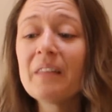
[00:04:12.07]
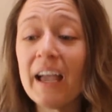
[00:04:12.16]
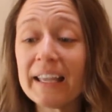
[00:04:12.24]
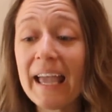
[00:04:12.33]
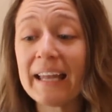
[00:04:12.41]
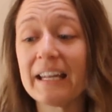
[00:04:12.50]

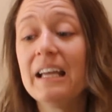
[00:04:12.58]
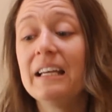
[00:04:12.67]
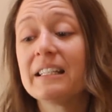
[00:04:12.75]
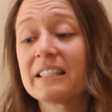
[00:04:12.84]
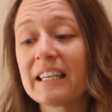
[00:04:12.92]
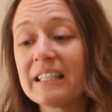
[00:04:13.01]
Again,
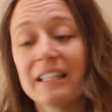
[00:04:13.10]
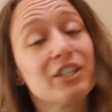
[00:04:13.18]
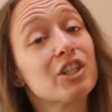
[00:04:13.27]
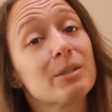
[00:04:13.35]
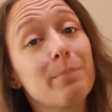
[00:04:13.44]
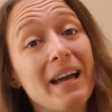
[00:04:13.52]
Skin
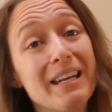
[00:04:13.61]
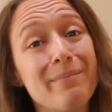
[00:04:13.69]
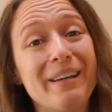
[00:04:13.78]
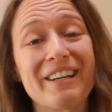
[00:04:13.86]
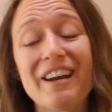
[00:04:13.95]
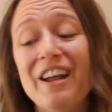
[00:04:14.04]
Delicious Body
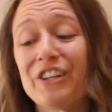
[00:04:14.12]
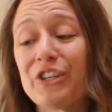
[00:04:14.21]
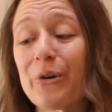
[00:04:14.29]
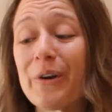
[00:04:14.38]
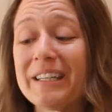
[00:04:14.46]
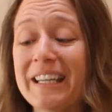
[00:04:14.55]
Butter.
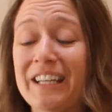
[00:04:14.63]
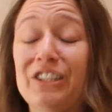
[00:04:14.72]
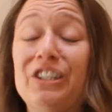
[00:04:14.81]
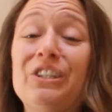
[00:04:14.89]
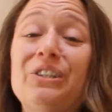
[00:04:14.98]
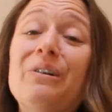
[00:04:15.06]
You're going to get
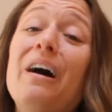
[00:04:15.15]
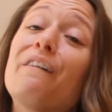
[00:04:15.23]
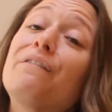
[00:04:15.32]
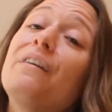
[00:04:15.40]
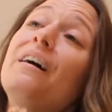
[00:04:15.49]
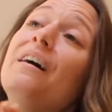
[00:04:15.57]
two
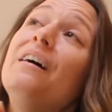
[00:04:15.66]
of